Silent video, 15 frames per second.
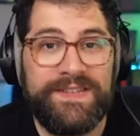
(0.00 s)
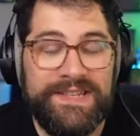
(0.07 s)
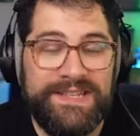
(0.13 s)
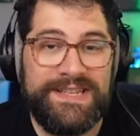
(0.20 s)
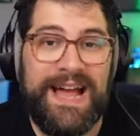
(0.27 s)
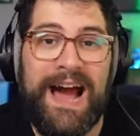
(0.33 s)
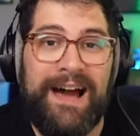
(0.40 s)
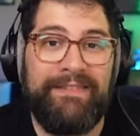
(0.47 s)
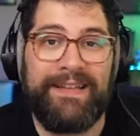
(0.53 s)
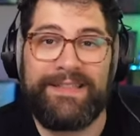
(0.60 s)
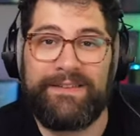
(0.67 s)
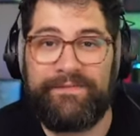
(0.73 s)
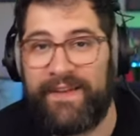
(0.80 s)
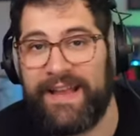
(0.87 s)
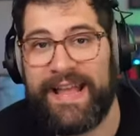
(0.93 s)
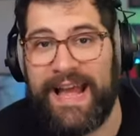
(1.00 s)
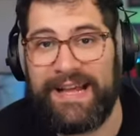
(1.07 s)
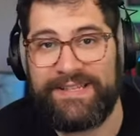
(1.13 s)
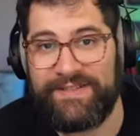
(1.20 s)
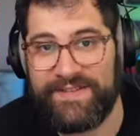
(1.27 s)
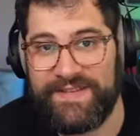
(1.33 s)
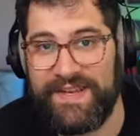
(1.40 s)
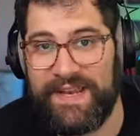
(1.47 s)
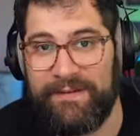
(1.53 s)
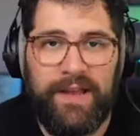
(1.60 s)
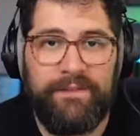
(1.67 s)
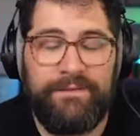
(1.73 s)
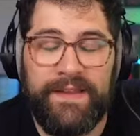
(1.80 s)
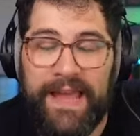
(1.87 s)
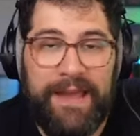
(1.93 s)
this is not like the fake ads you see.
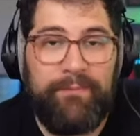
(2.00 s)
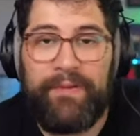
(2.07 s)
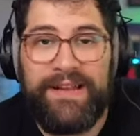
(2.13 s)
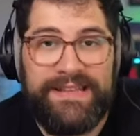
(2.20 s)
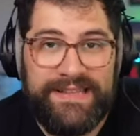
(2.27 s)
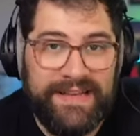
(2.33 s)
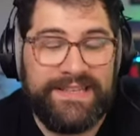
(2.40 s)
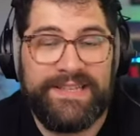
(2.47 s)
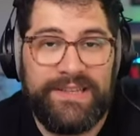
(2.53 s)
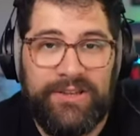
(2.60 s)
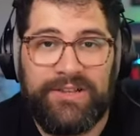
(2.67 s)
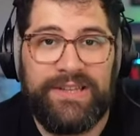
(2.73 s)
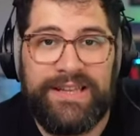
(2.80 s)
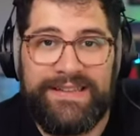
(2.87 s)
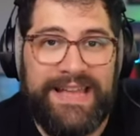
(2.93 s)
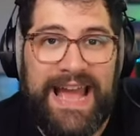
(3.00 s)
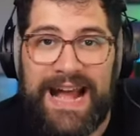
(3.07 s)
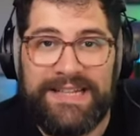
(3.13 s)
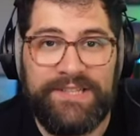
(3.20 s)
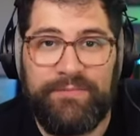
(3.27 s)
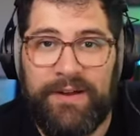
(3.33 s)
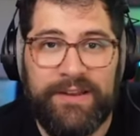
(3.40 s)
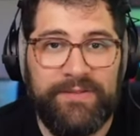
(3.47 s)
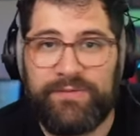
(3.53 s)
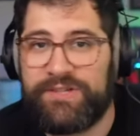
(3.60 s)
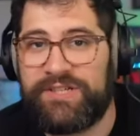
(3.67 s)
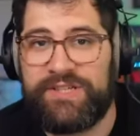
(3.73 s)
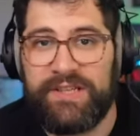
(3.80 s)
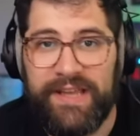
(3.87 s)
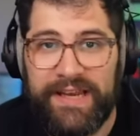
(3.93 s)
If the gameplay doesn't look like the ads, you might as well
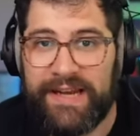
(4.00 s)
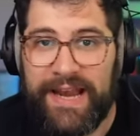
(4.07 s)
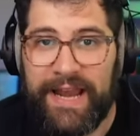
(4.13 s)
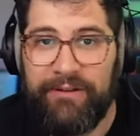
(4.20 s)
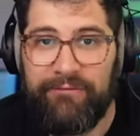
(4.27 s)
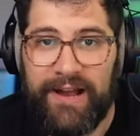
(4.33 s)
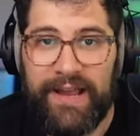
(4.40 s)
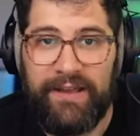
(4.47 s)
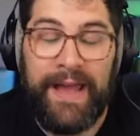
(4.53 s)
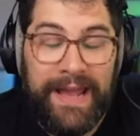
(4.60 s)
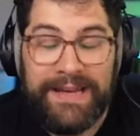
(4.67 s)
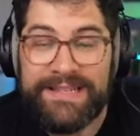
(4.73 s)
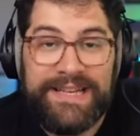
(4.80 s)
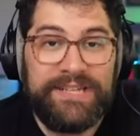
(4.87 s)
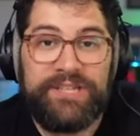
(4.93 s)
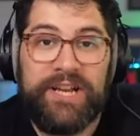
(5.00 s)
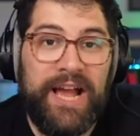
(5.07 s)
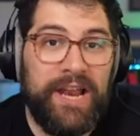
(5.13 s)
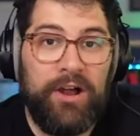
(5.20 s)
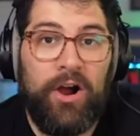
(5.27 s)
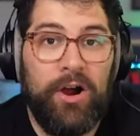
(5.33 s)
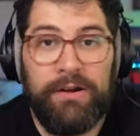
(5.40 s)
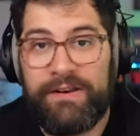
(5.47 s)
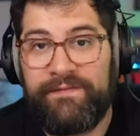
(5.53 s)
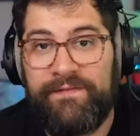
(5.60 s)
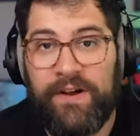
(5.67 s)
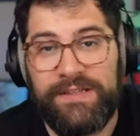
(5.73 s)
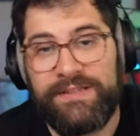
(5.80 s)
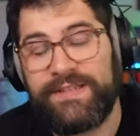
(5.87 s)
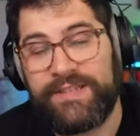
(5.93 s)
just delete it anyway. And it's actually kind of hard and
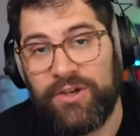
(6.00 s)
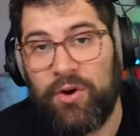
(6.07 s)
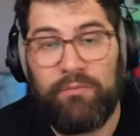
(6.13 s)
fun,